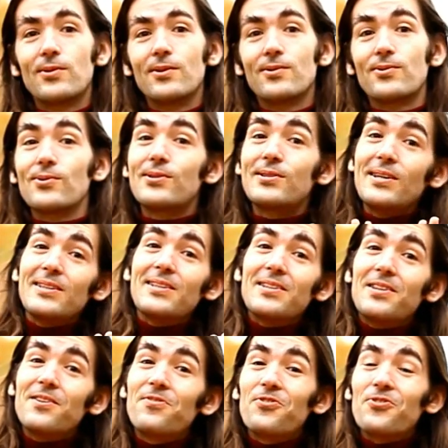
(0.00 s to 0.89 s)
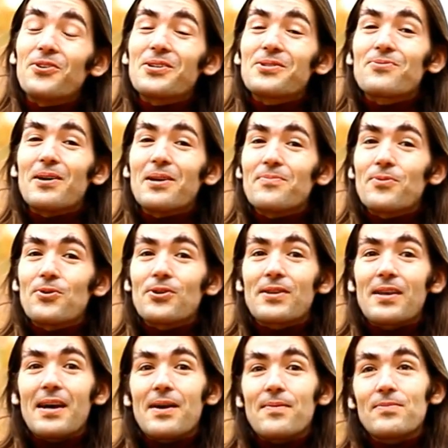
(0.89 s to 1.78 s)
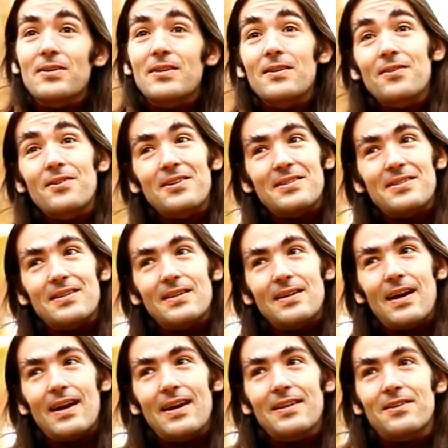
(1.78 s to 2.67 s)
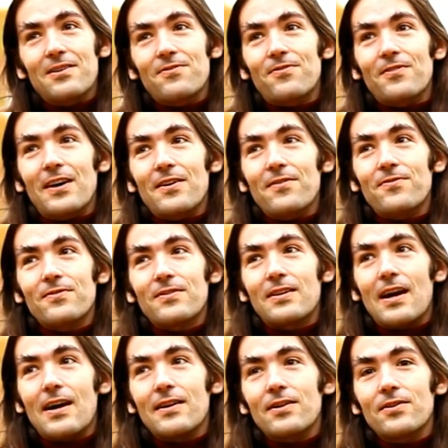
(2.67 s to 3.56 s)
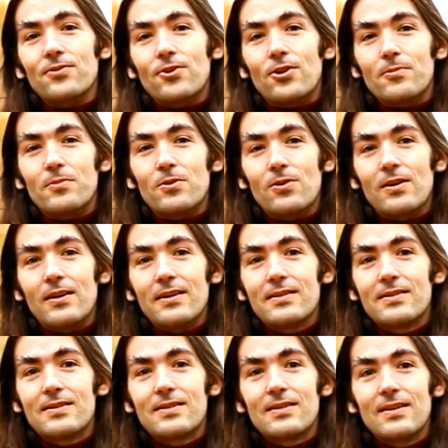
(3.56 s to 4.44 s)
To see the difference one more time, here is the 85 Canon normal lens,